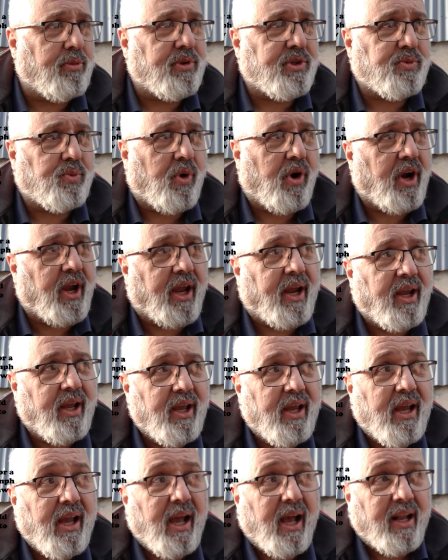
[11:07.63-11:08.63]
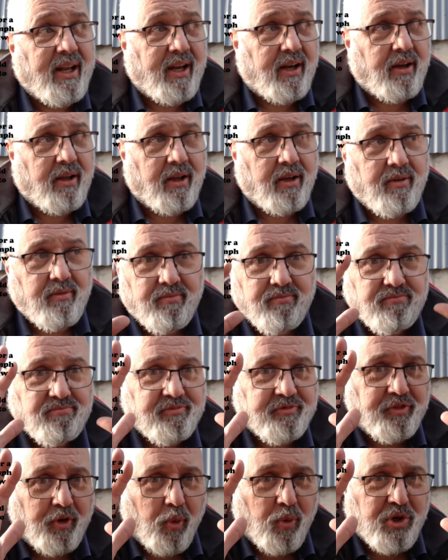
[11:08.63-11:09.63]
ones working, and then I
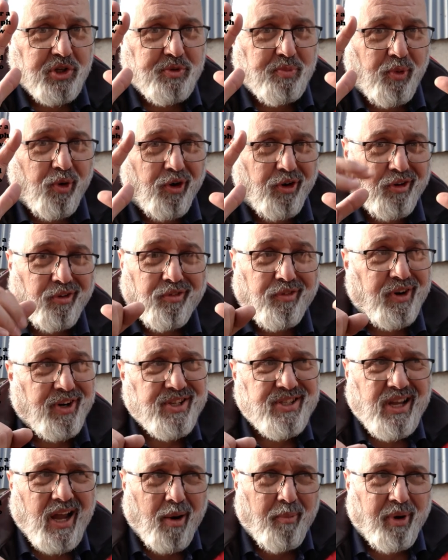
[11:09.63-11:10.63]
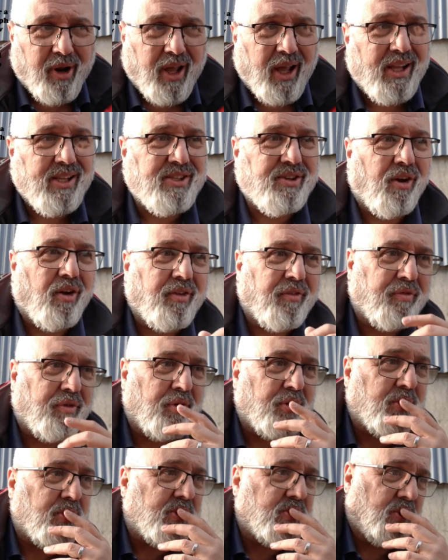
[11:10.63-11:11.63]
focused more on the reverse camera and saw the
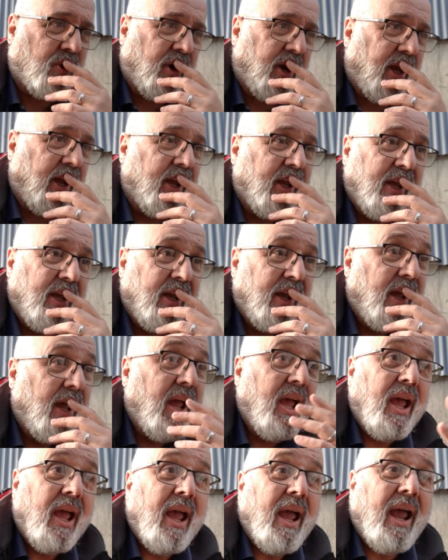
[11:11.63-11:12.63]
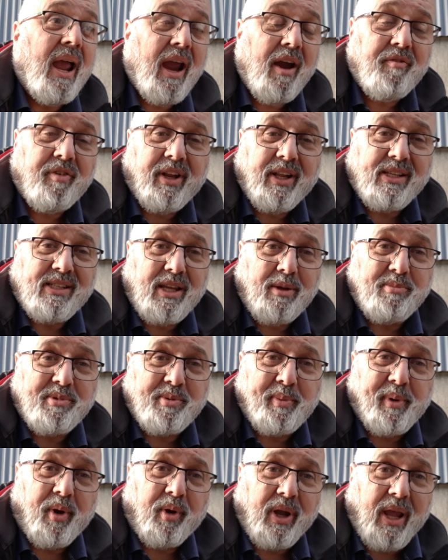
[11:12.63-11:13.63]
front ones working. Everything seems
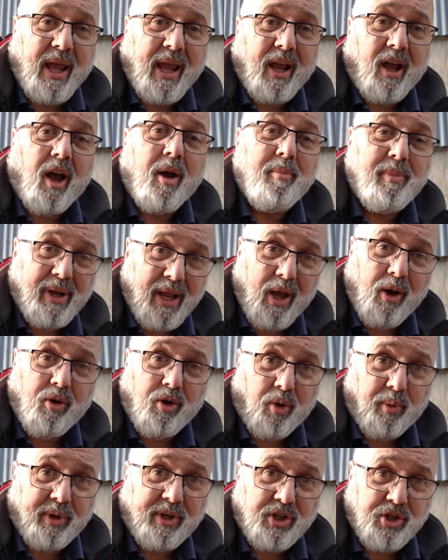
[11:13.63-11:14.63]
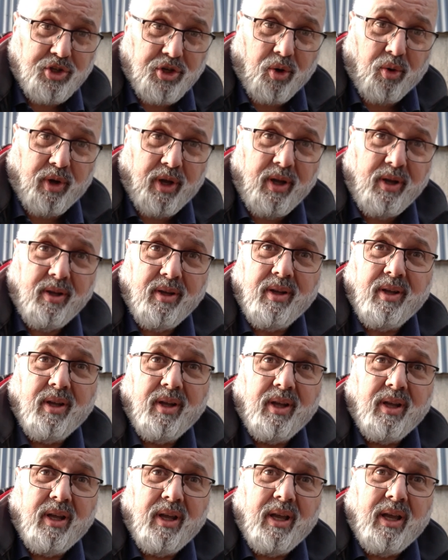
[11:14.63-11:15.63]
to be okay. I'm now going to show you
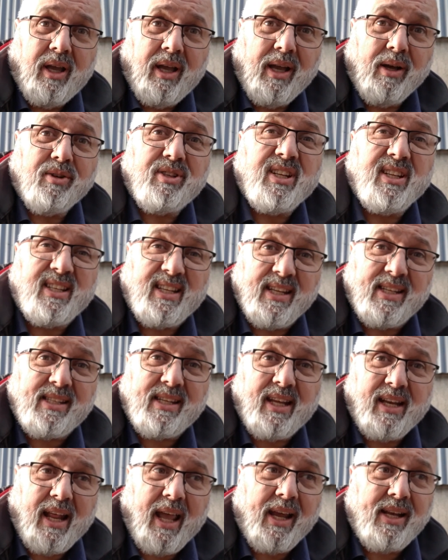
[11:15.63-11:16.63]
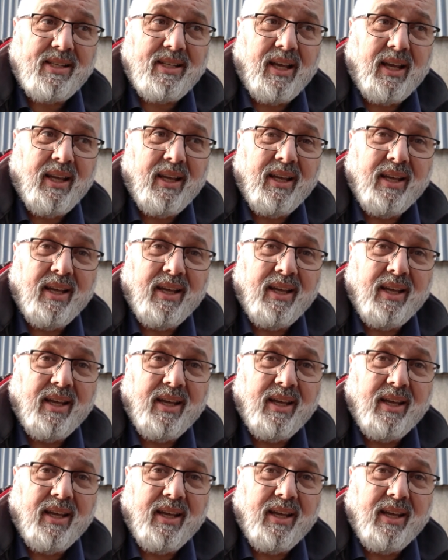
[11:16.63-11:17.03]
how to disconnect